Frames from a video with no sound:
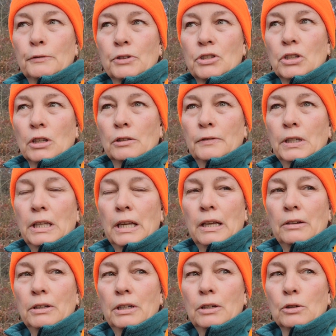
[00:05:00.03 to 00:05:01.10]
it was Sullivan
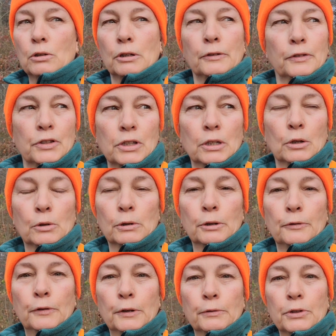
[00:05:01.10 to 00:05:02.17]
County or or
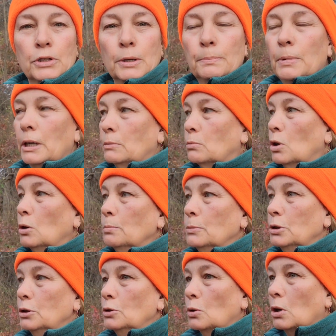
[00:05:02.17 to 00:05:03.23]
if it was up by Rome,
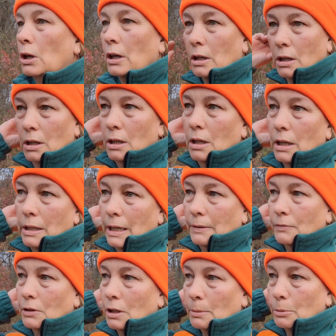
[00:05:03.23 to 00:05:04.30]
New York. I'd
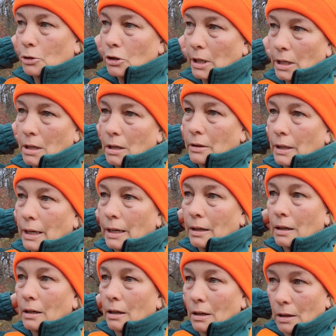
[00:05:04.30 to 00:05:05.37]
have to double check on that.
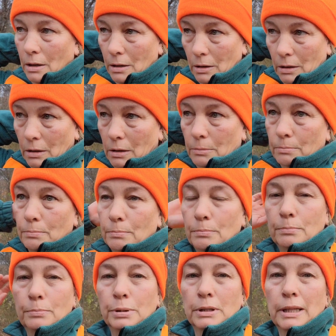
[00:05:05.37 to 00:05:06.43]
Um,
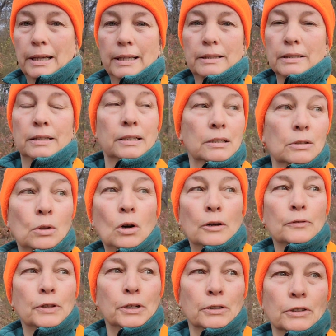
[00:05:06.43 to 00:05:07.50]
but they had to kill
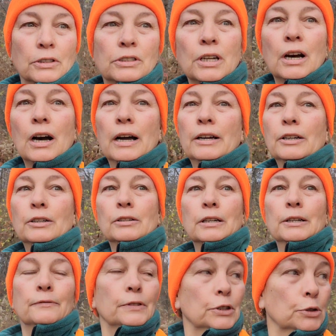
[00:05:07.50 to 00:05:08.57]
off their entire
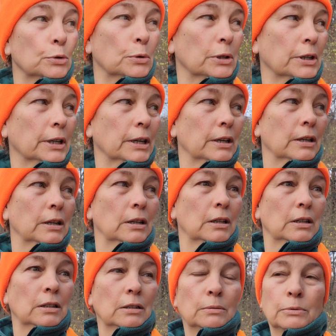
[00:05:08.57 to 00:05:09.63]
inventory
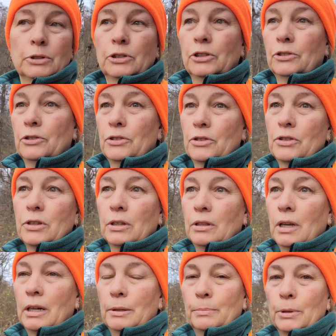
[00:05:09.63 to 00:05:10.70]
which is a
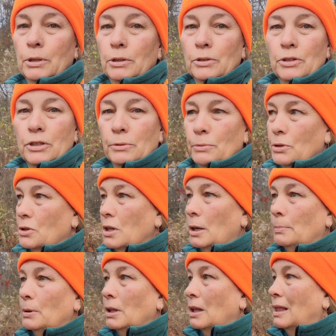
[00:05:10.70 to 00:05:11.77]
lot of birds. It was
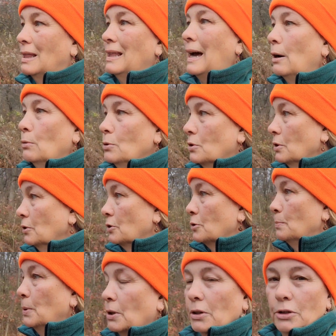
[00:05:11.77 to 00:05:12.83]
up in the
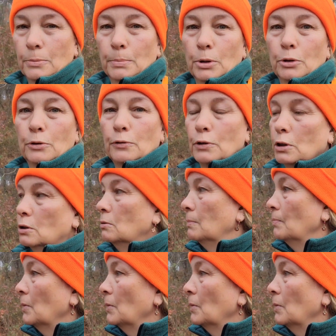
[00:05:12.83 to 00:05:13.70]
thousands because of bird flu.